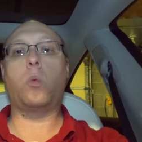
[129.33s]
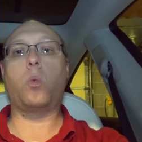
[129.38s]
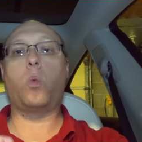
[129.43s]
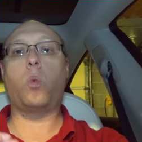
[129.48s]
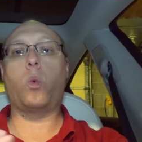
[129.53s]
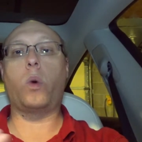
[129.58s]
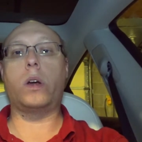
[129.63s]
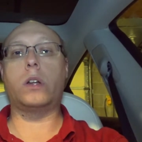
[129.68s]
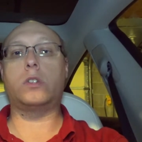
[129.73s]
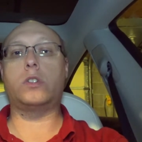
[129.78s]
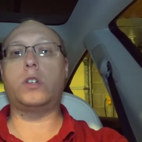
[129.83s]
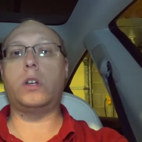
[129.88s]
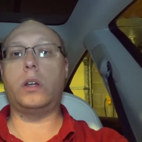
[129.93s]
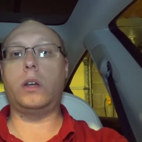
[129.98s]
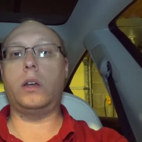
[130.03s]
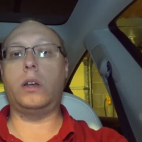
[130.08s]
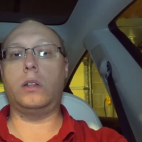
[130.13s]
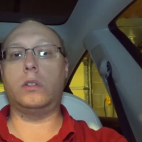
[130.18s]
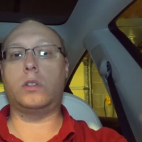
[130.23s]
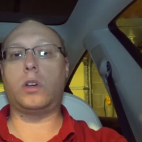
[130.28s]
which
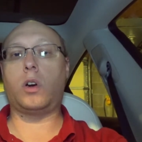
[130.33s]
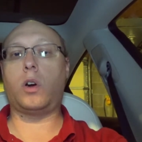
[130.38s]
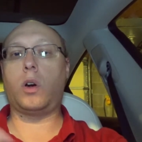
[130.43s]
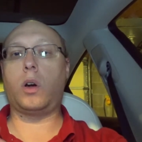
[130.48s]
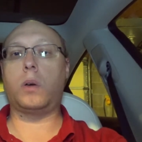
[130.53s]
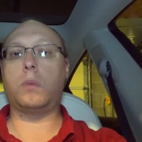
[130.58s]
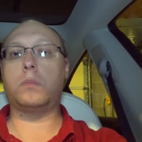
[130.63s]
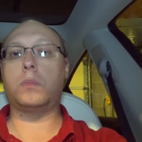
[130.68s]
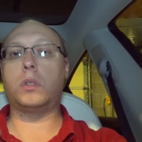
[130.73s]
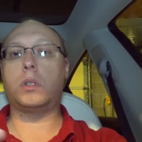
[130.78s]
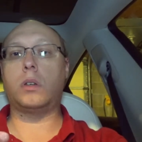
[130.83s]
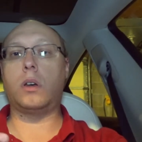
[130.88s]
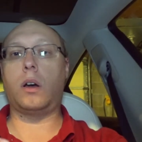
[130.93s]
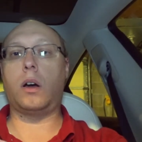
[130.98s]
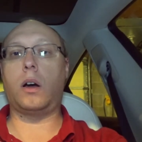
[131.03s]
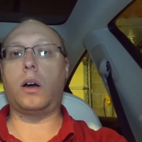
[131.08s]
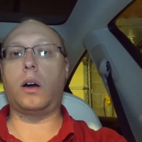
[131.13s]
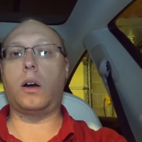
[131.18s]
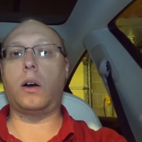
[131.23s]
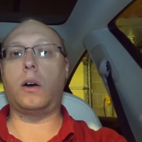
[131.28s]
in terms
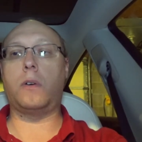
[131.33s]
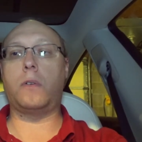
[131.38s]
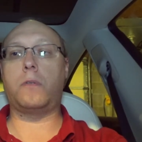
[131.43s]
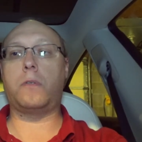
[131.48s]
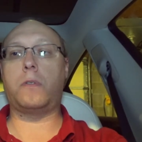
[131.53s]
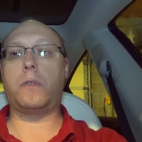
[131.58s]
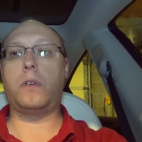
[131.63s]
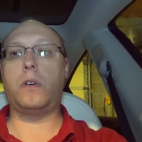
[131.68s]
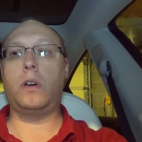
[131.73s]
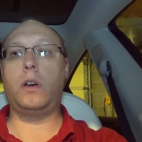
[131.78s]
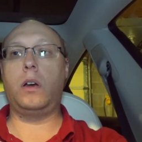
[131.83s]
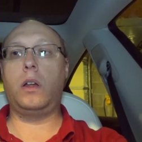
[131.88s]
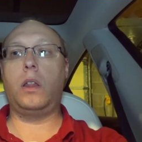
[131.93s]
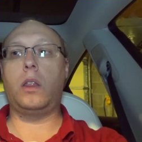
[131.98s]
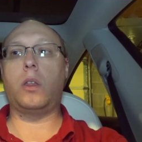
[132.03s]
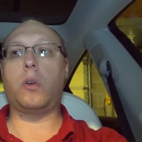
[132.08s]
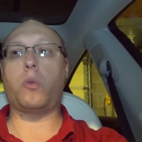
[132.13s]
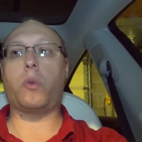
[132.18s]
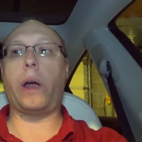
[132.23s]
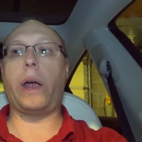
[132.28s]
of
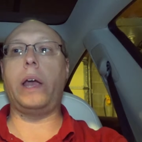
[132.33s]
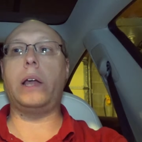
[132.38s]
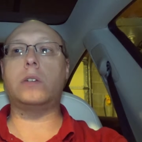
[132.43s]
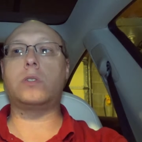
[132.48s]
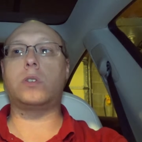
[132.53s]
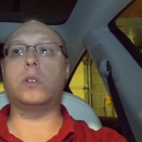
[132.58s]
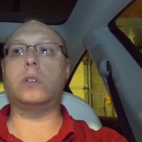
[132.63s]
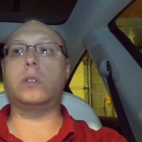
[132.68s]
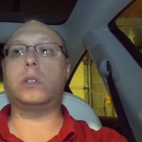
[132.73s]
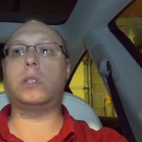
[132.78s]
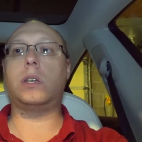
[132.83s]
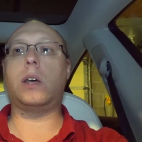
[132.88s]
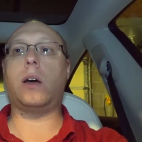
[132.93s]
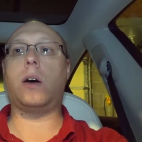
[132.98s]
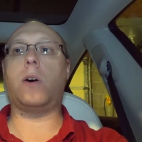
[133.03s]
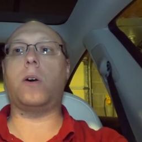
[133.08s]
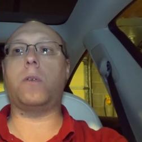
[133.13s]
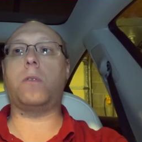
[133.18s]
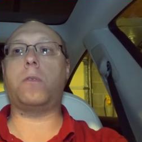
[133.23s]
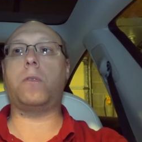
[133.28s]
the range
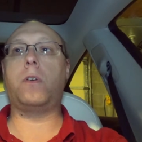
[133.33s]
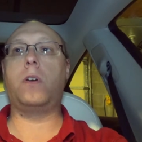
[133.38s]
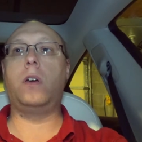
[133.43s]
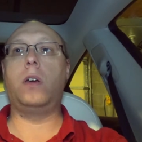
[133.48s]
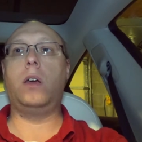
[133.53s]
itself,